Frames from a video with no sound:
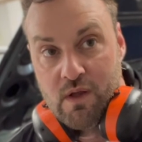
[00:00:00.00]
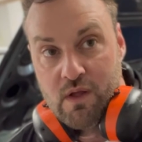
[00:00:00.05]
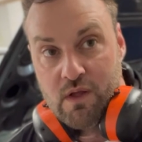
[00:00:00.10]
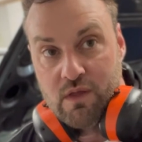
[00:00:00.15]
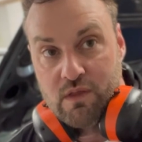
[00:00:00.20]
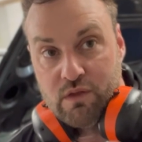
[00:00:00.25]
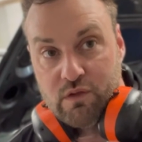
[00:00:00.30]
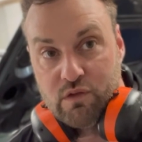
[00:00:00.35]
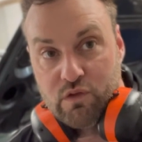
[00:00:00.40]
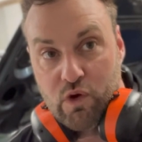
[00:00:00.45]

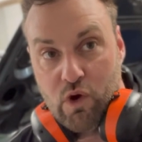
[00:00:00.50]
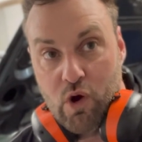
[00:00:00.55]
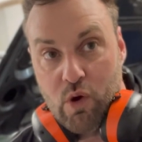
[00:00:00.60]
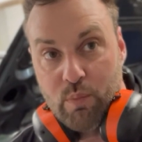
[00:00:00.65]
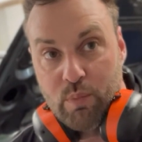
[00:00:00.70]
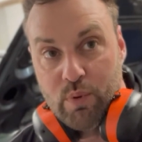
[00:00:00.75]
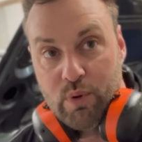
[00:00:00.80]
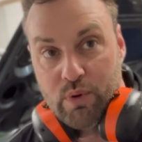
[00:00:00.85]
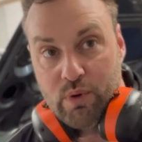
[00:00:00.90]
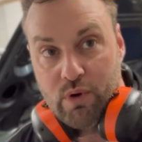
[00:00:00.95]
the
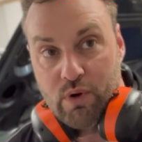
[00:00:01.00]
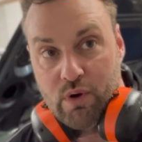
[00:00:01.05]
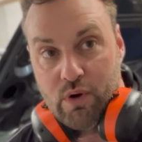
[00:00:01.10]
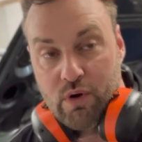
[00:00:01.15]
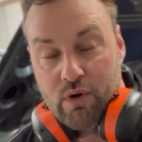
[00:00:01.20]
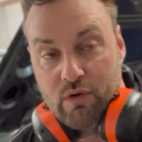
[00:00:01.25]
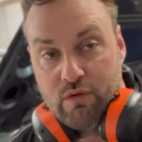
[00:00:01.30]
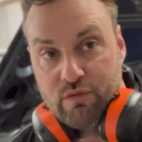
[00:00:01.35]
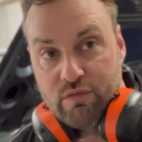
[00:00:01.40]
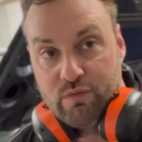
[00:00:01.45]
top
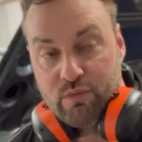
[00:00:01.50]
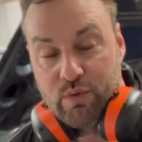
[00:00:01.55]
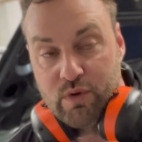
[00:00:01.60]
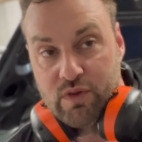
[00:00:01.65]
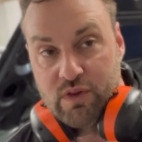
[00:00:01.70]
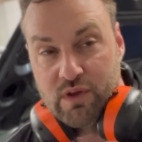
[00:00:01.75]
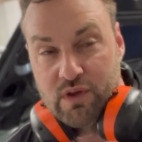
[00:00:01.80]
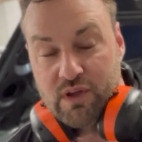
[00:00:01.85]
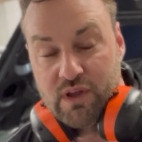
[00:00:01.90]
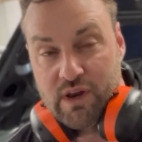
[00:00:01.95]
of where
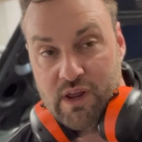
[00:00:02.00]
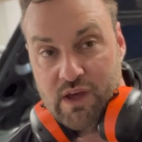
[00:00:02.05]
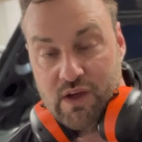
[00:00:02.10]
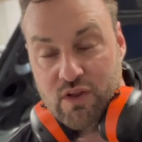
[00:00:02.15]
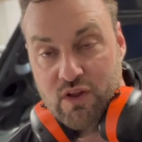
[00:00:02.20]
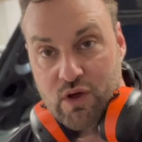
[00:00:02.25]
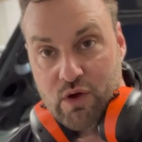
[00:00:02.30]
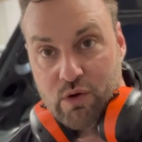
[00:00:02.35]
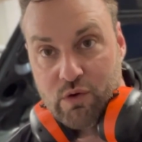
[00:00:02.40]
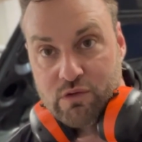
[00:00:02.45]
the
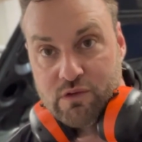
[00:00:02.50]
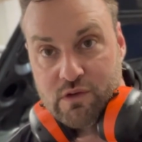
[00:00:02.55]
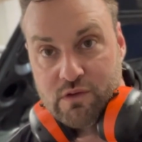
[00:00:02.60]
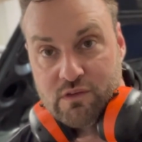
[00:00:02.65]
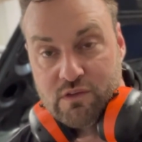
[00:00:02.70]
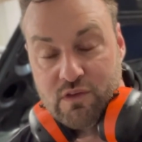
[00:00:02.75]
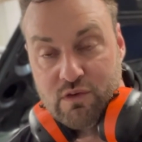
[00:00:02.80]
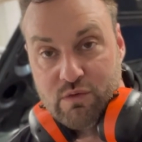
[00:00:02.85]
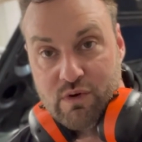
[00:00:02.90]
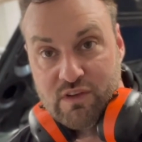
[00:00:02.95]
connection goes
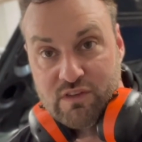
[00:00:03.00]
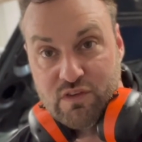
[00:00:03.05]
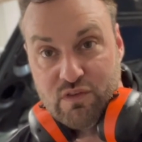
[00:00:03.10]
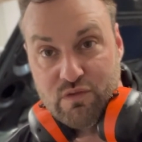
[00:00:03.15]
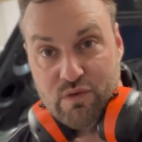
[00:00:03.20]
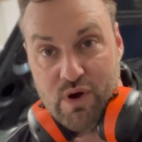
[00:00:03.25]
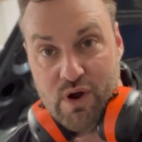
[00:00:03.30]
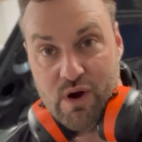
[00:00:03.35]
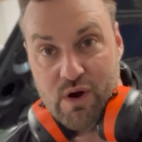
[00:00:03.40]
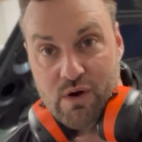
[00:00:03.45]
onto the
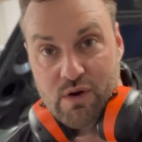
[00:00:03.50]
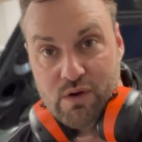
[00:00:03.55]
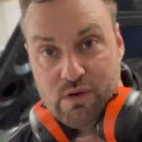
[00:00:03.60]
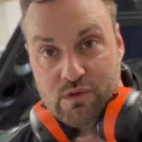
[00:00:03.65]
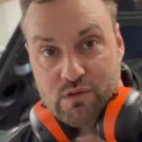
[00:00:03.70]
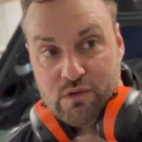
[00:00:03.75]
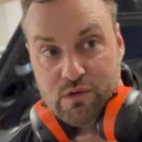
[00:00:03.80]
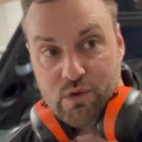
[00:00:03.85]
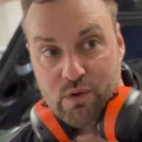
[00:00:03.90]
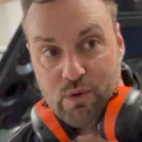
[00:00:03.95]
reservoir.
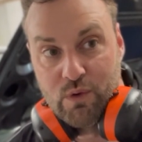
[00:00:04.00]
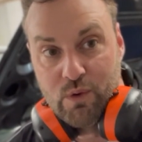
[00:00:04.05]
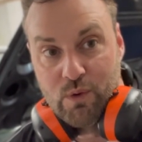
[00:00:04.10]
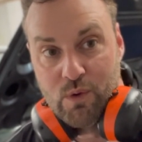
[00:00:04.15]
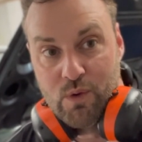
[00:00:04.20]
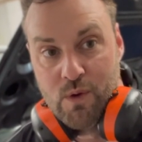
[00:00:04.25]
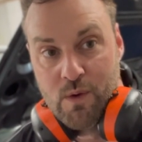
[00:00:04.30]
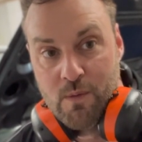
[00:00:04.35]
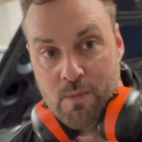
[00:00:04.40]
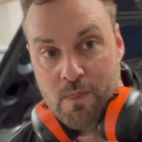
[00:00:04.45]

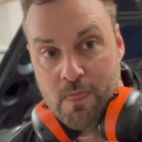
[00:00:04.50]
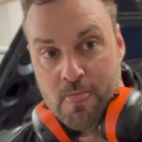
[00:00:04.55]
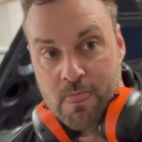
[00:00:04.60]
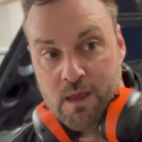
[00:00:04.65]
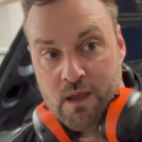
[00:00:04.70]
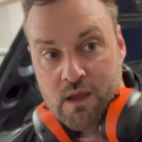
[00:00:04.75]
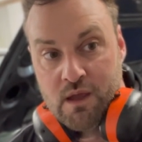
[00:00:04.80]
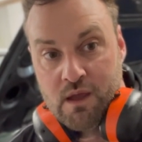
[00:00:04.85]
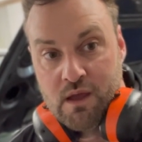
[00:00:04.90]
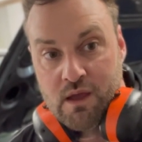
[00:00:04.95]
So
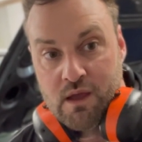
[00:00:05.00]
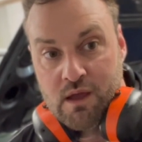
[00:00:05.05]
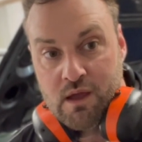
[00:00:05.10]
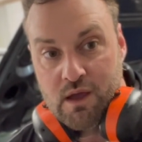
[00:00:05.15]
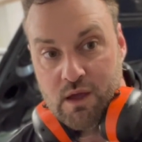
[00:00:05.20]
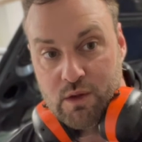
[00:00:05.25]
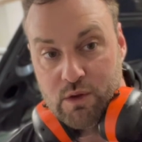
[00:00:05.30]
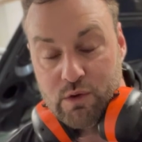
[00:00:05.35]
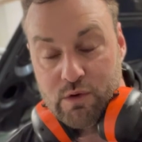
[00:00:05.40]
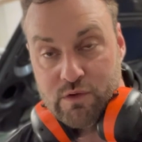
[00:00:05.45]

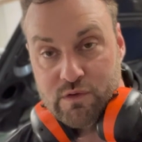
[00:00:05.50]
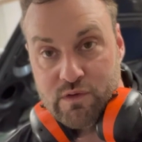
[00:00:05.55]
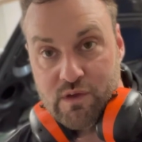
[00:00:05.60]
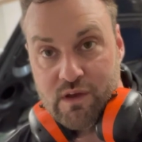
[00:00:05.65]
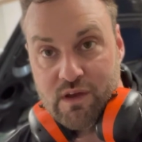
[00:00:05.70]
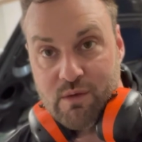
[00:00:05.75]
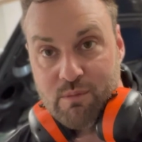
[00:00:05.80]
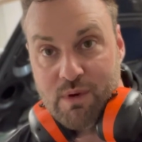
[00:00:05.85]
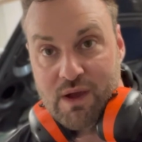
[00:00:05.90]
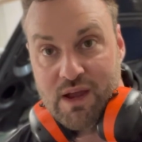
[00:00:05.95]
it looks
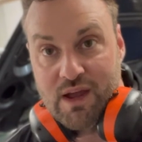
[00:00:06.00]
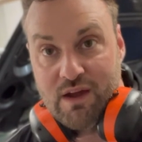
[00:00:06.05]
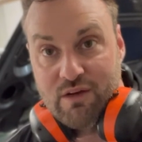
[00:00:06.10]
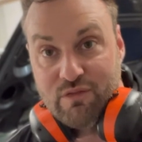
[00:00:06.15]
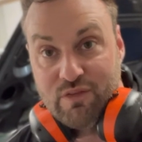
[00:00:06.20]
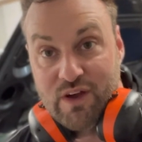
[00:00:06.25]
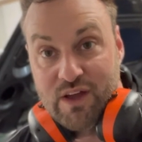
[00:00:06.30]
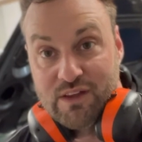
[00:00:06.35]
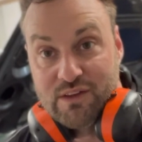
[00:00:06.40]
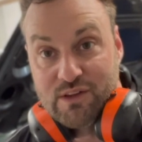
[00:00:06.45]
like I might
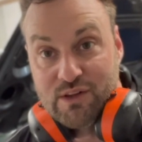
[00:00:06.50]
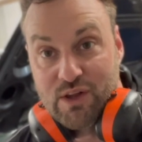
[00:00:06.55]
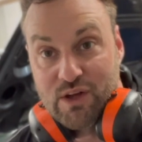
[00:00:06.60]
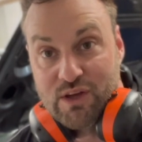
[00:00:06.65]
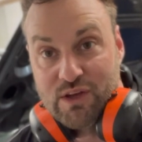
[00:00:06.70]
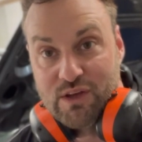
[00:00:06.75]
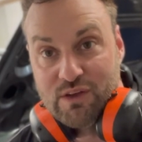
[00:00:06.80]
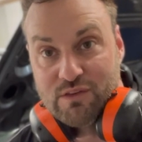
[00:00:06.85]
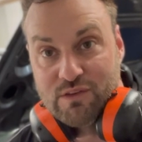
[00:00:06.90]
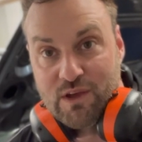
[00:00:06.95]
have had a
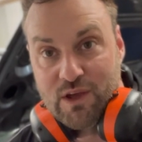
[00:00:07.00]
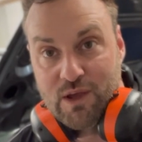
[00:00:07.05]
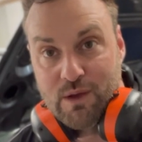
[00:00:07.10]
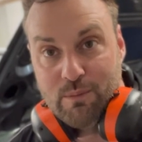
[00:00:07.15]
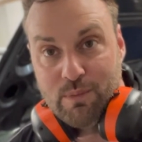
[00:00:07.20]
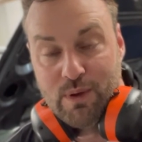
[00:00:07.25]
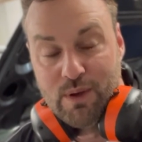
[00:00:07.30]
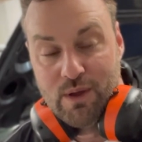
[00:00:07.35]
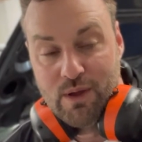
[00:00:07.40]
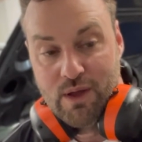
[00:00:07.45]
lucky
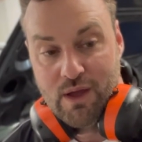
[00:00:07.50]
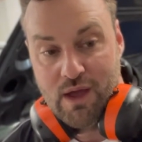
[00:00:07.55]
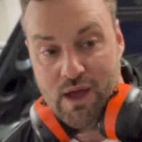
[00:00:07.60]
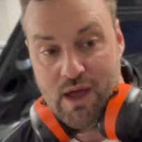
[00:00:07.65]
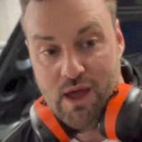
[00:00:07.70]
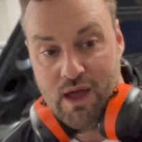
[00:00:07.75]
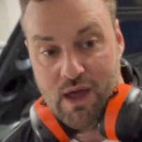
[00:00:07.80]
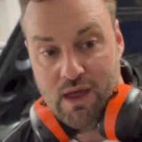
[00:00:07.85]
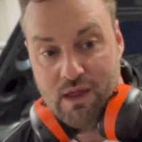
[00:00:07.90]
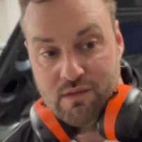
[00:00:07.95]
escape,
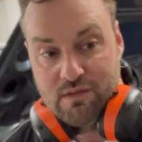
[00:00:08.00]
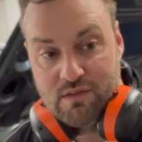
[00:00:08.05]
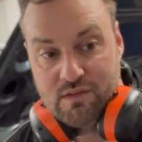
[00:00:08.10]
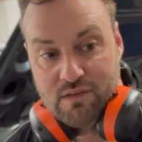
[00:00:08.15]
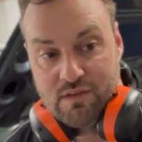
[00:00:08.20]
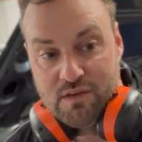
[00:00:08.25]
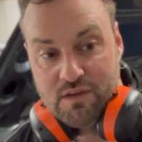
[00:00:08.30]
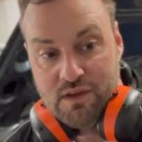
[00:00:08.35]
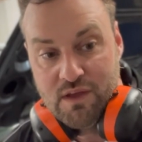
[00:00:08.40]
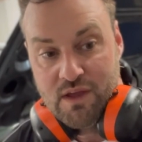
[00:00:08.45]
and
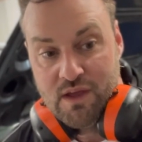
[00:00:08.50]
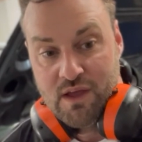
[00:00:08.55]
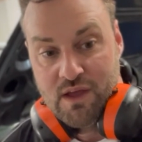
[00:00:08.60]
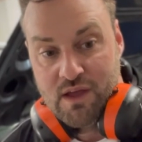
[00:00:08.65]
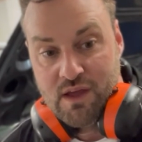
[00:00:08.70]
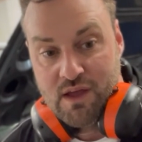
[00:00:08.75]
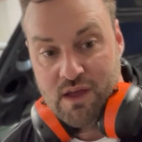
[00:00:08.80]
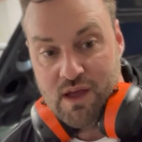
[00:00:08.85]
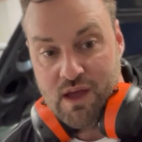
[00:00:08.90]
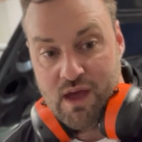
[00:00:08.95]

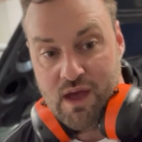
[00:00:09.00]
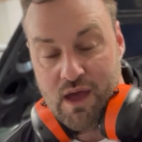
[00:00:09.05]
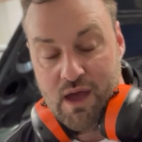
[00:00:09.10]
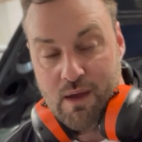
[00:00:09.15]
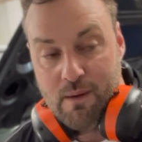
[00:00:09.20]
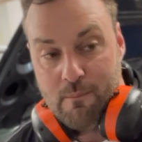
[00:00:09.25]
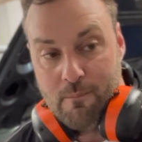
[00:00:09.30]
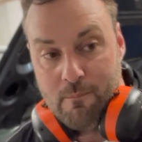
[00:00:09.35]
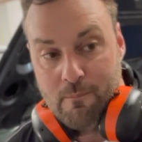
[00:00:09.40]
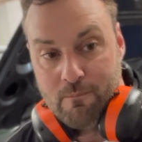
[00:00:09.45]

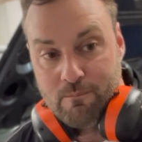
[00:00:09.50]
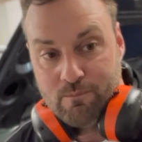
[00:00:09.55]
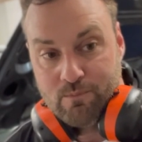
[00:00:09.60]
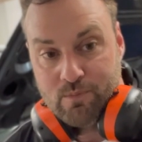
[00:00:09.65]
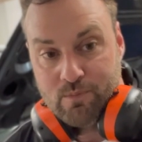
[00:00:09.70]
I've